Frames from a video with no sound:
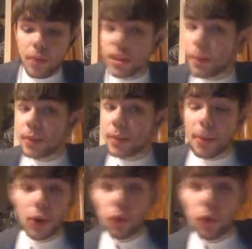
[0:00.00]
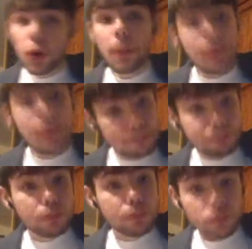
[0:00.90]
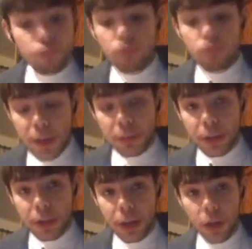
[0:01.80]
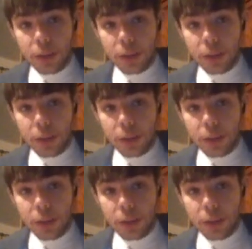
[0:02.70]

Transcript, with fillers: not the best pepperoni in the world, but that's pretty good.